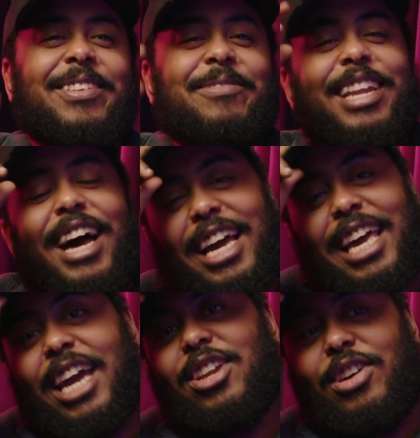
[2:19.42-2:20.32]
but
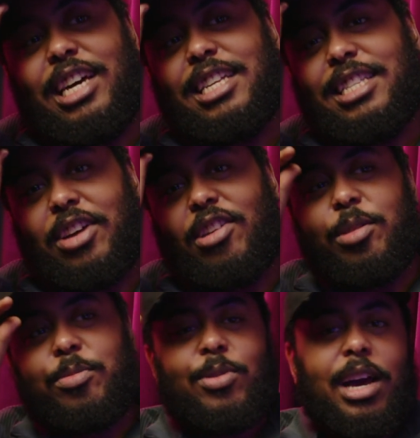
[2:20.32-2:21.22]
Kano is
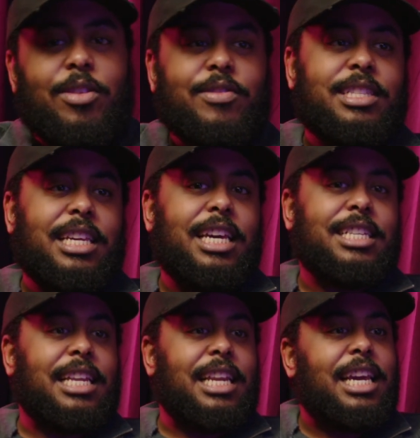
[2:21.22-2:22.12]
incredible, and obviously he
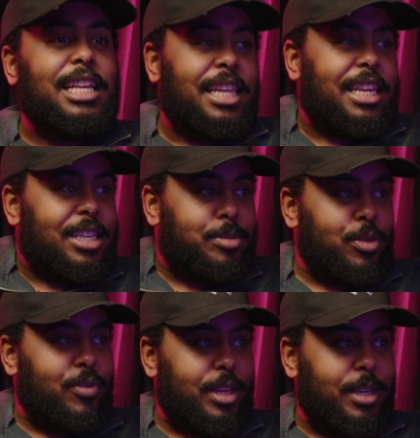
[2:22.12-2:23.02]
is the lead in this movie.